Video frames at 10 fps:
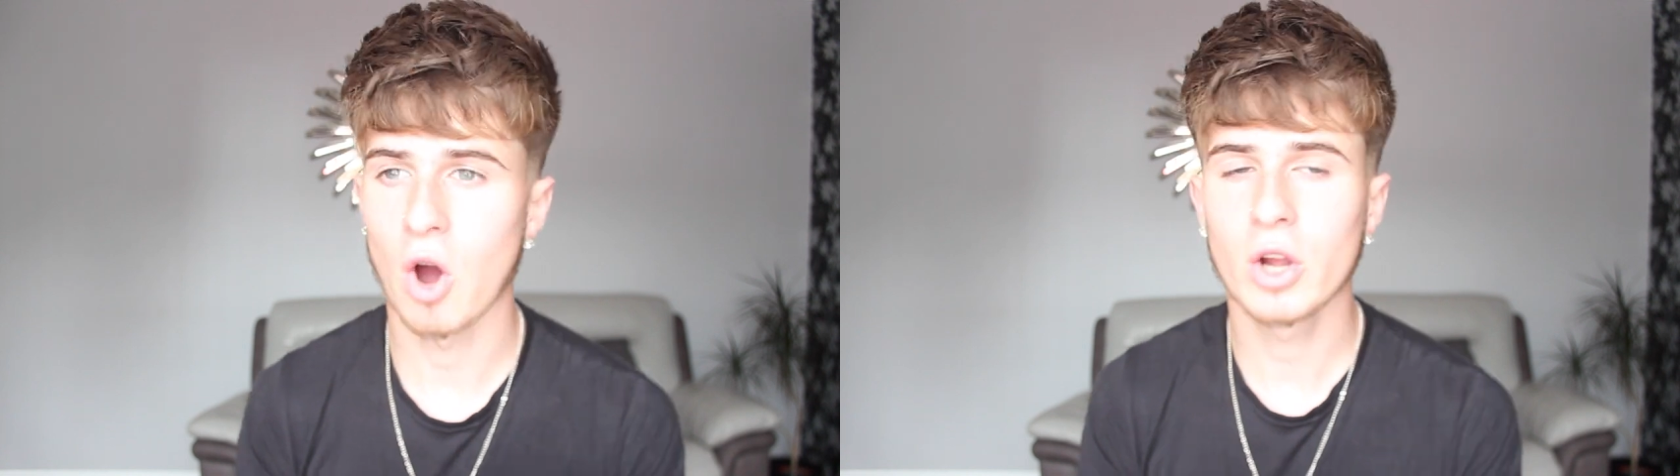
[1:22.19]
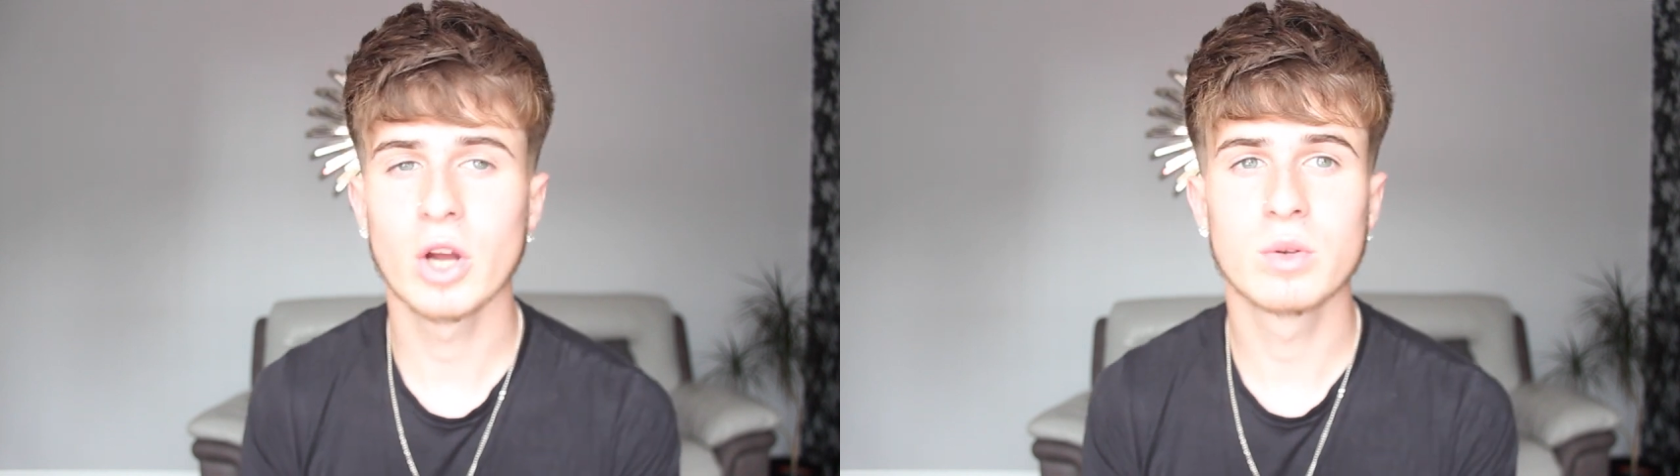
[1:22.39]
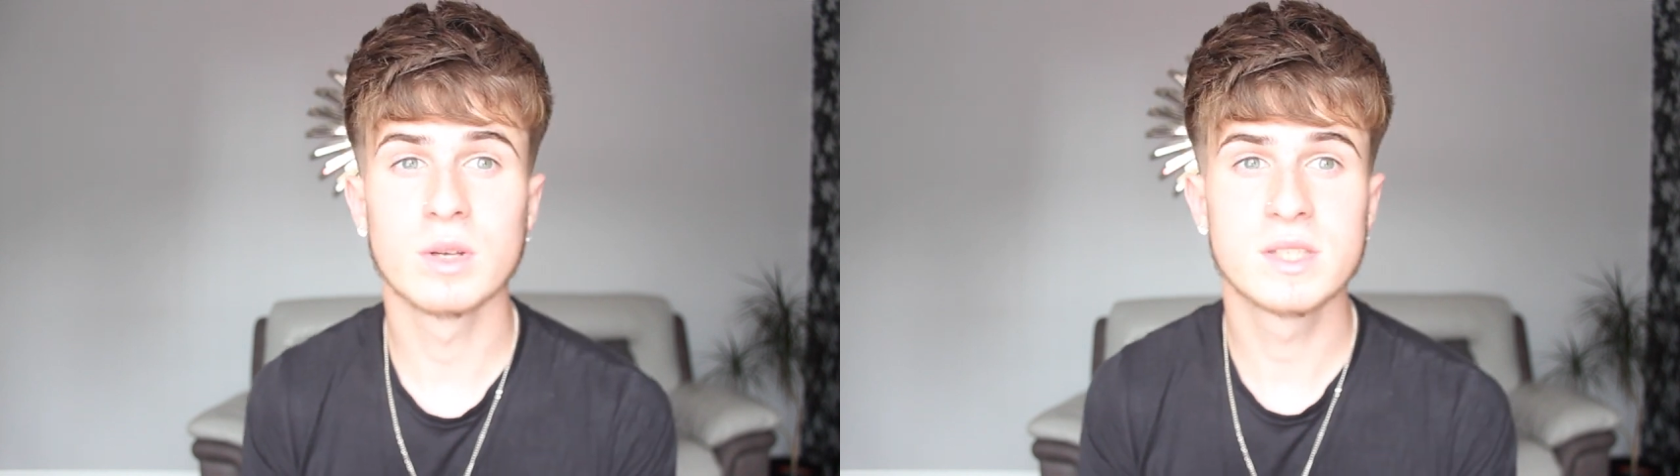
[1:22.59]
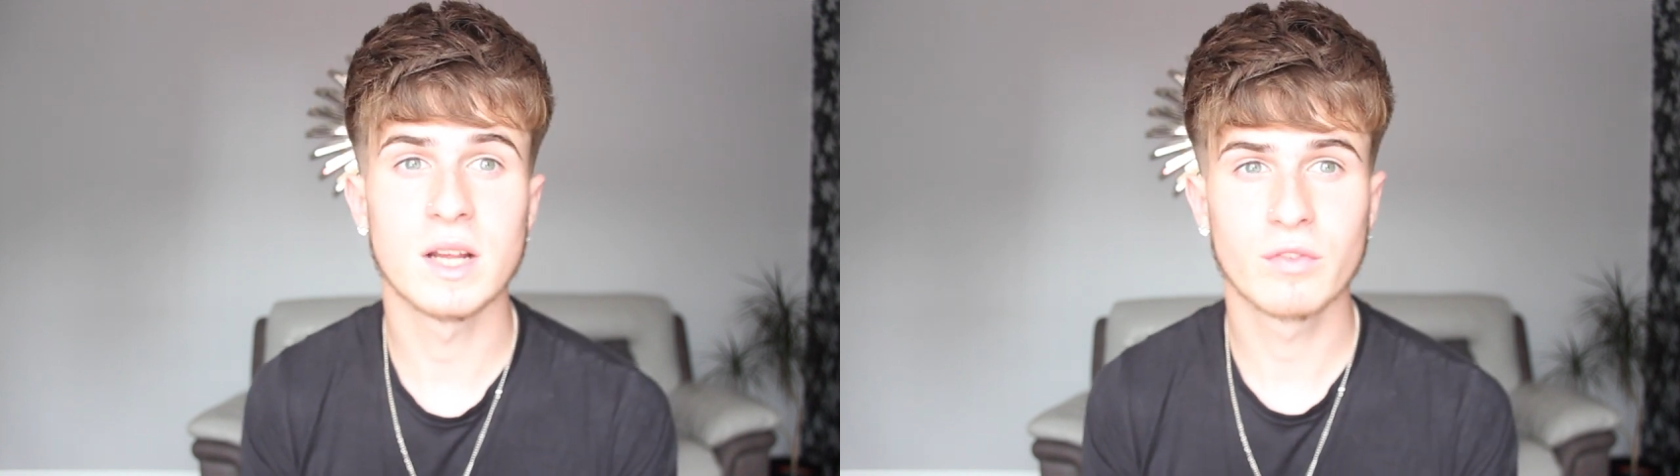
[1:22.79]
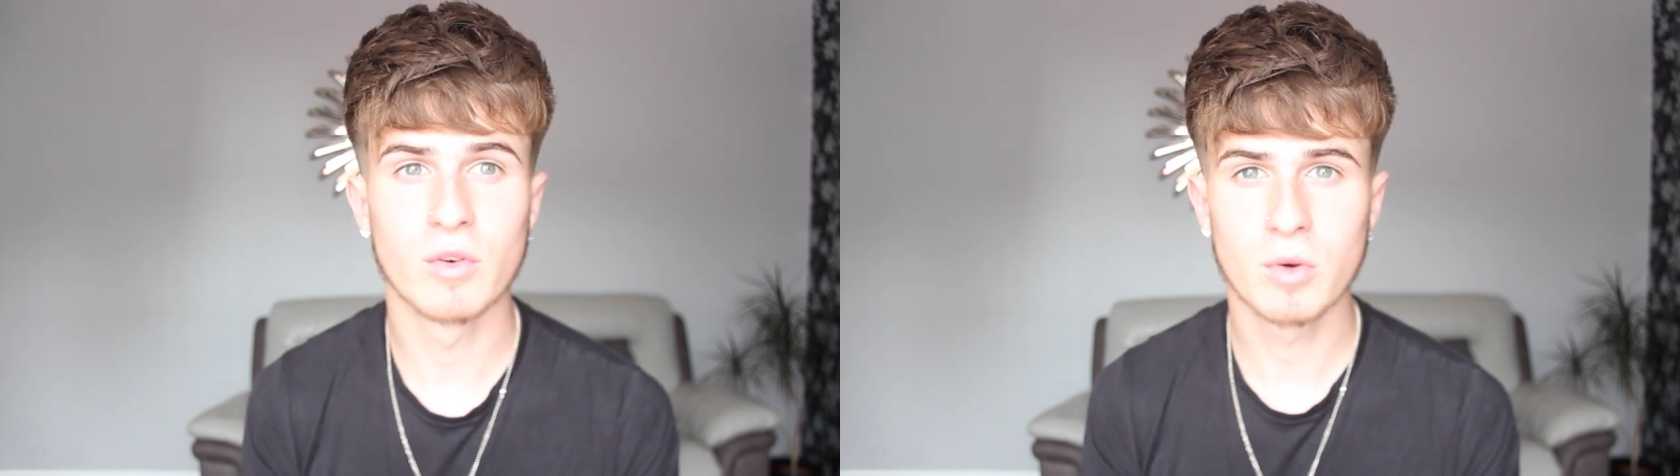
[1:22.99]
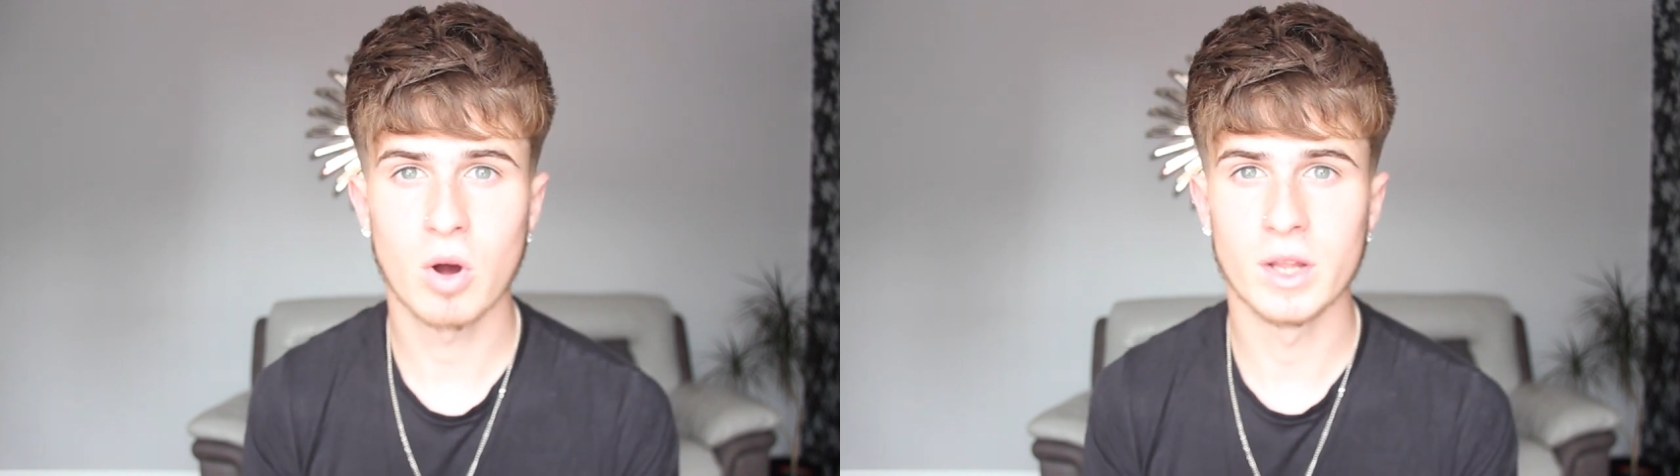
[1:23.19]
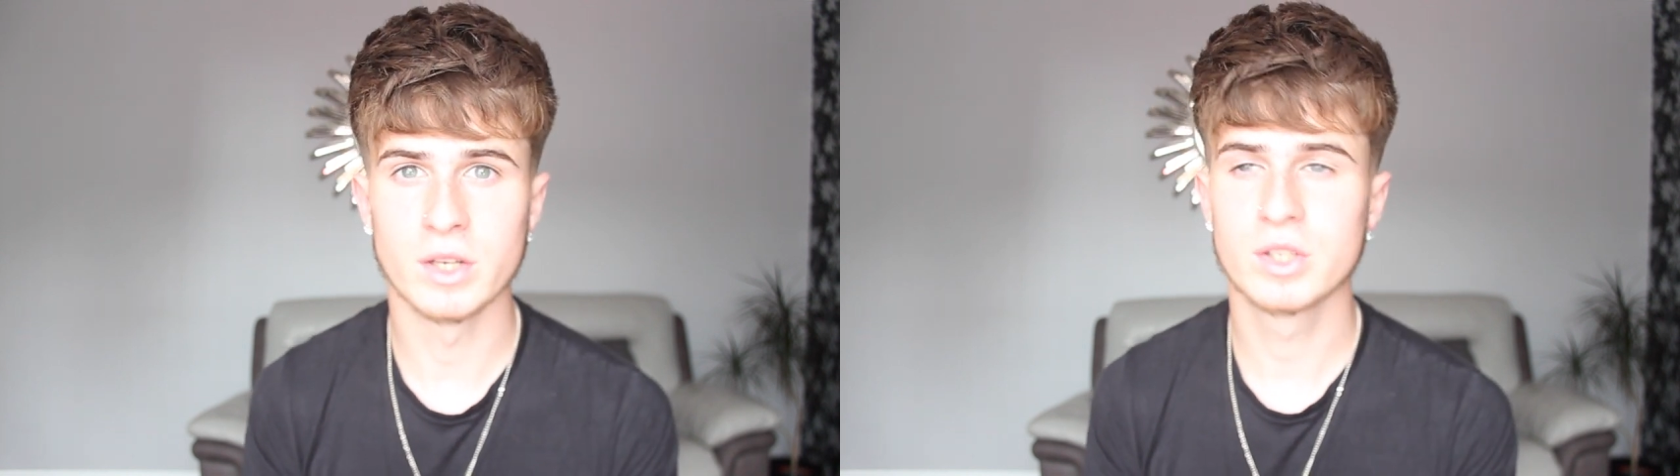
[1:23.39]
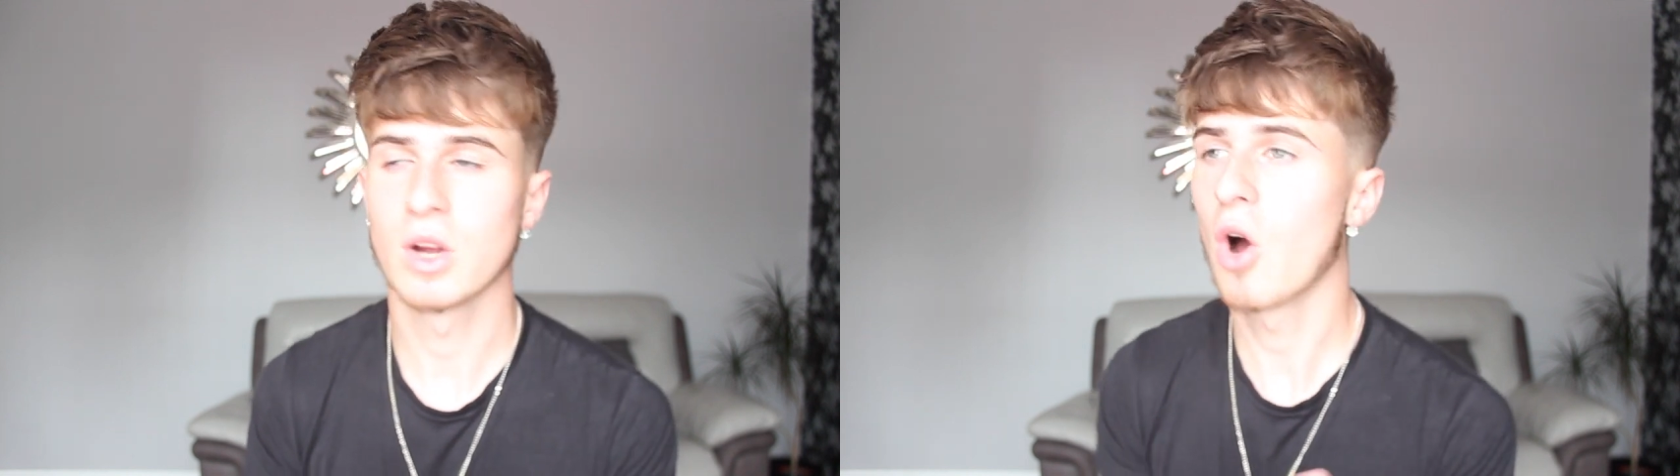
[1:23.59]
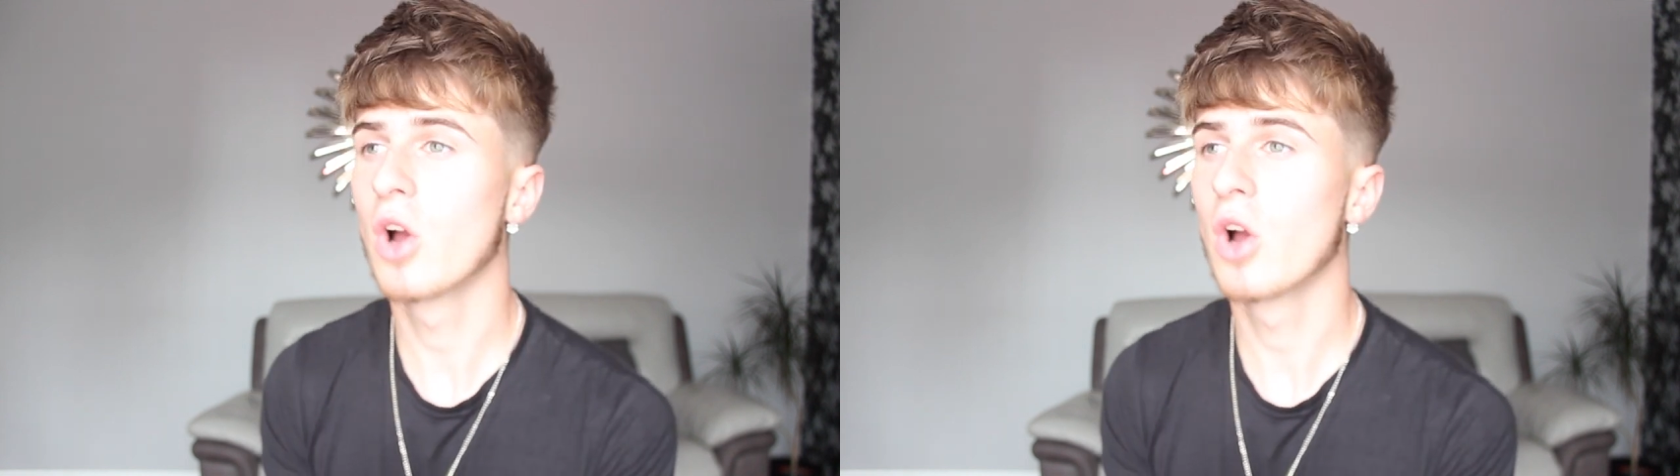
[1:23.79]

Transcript: I go to a sixth form college.